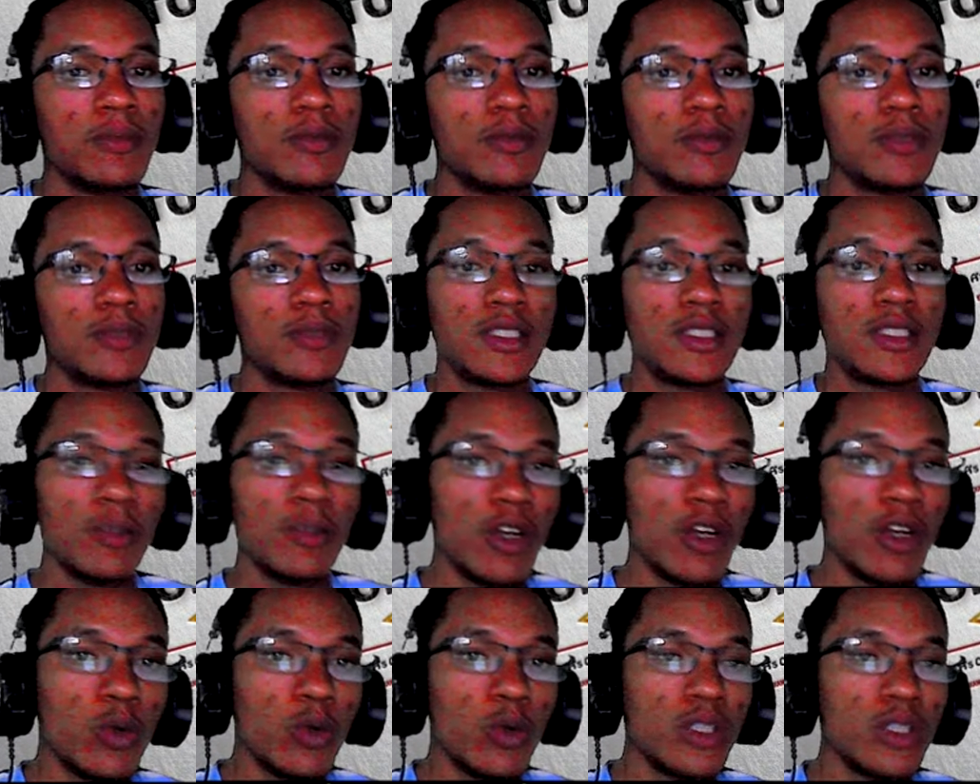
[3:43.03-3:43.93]

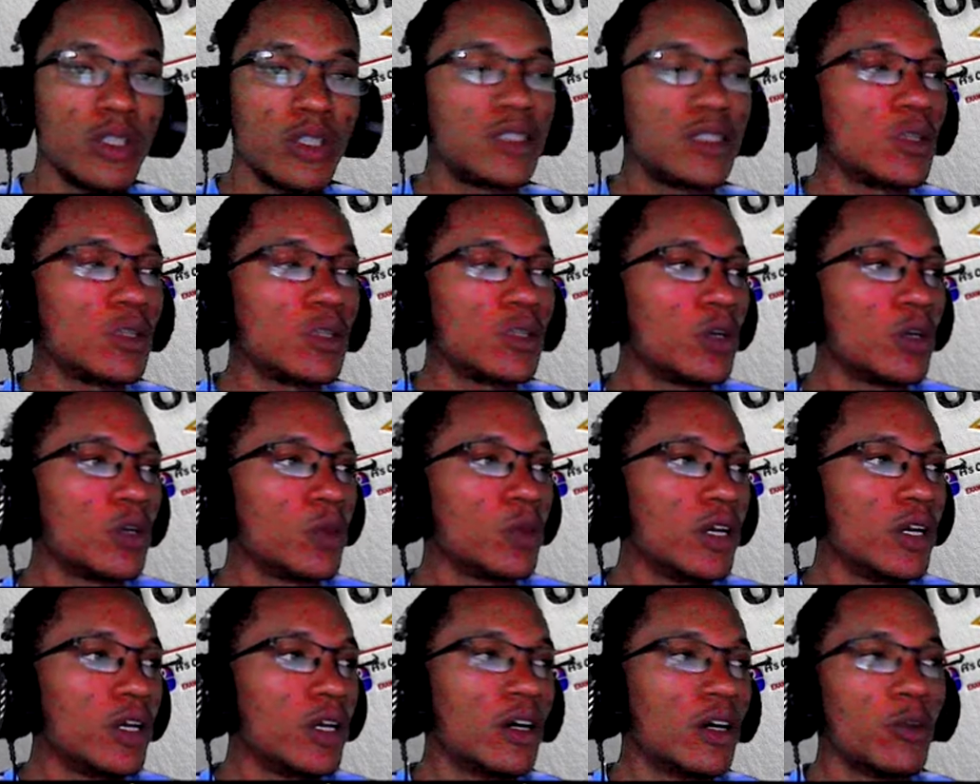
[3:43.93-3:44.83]
similar words to what
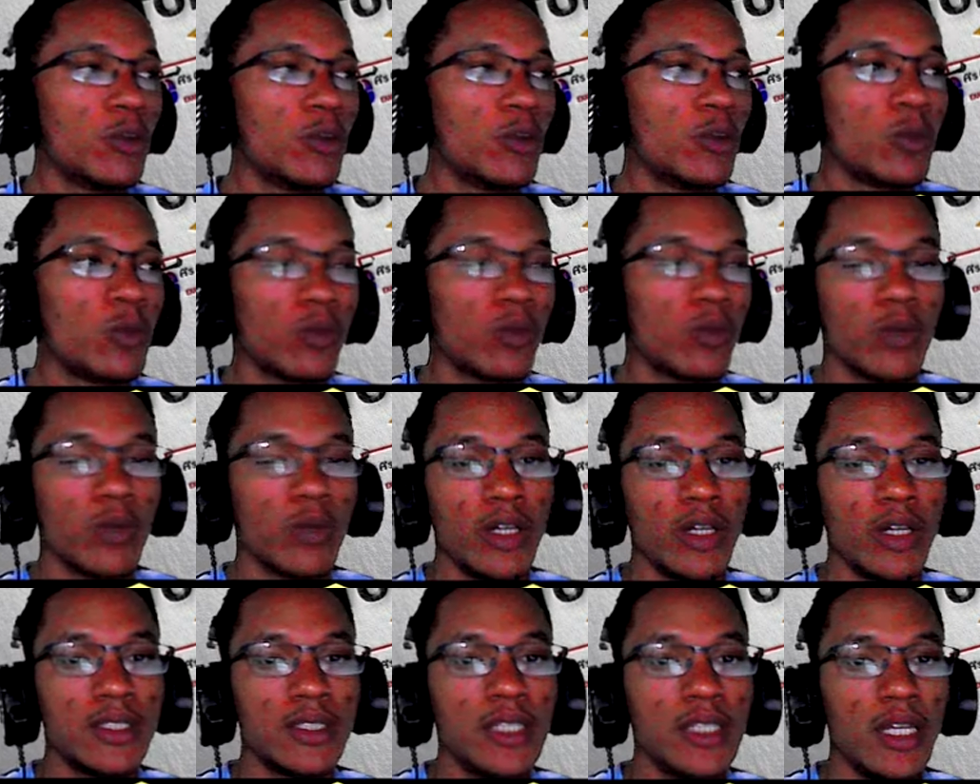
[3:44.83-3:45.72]
we're
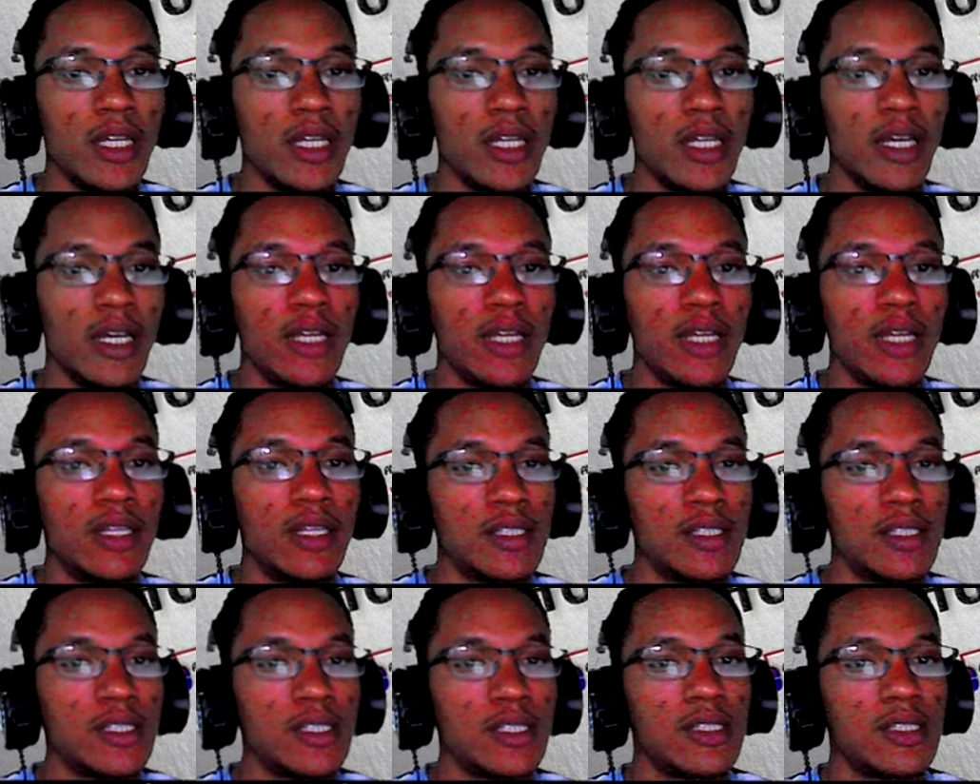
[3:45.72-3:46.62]
seeing in
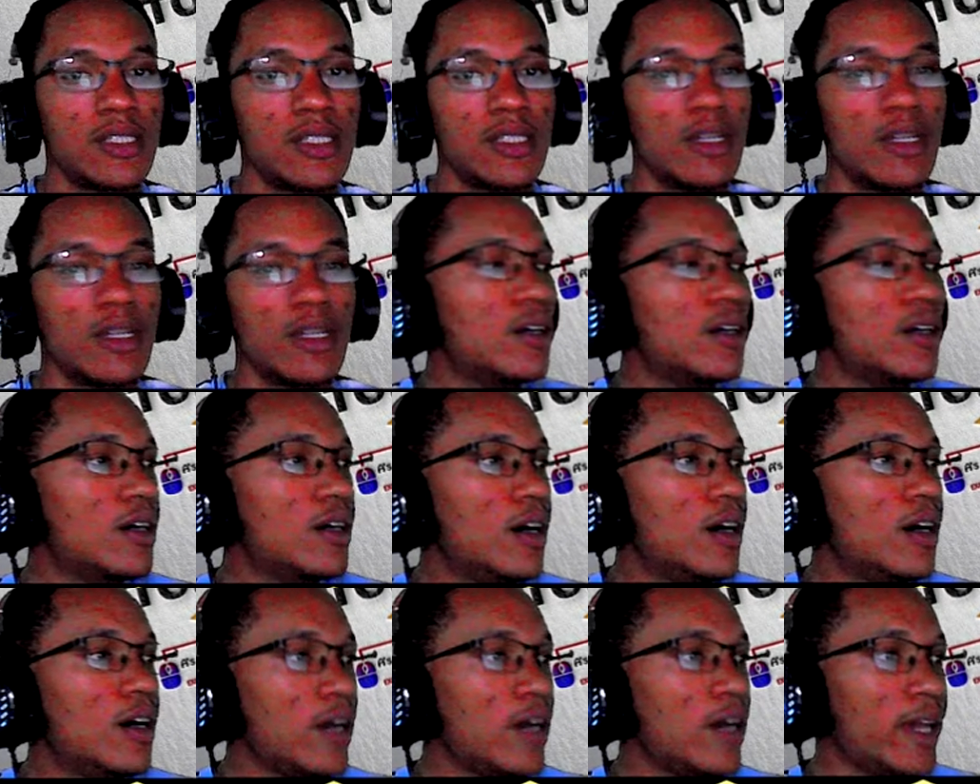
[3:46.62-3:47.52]
this
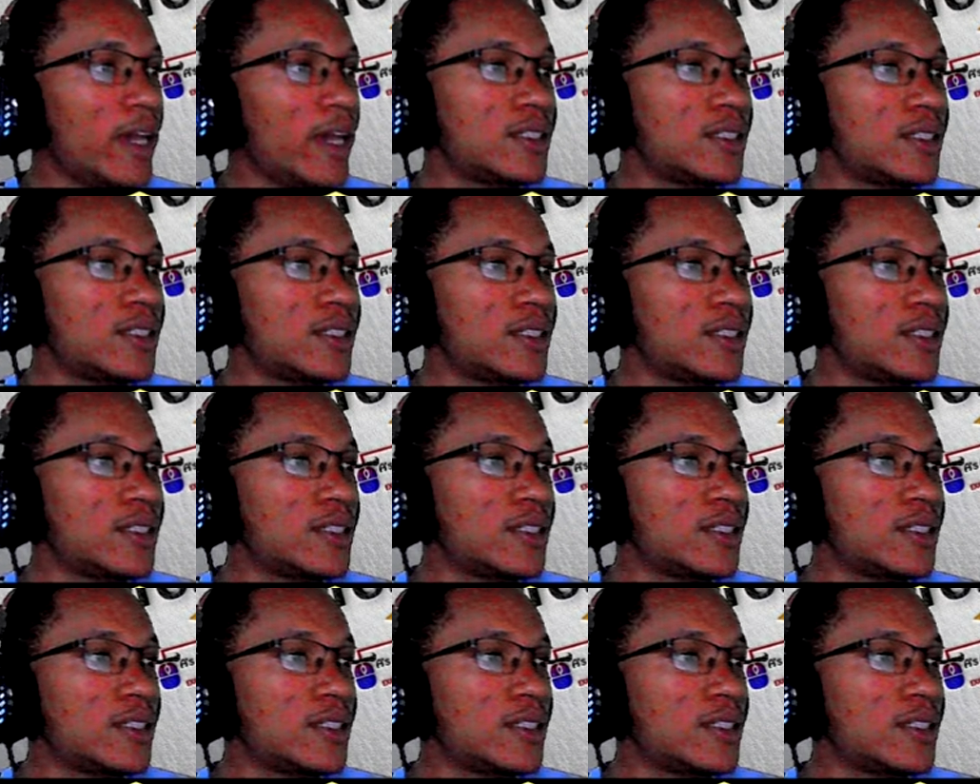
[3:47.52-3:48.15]
exercise.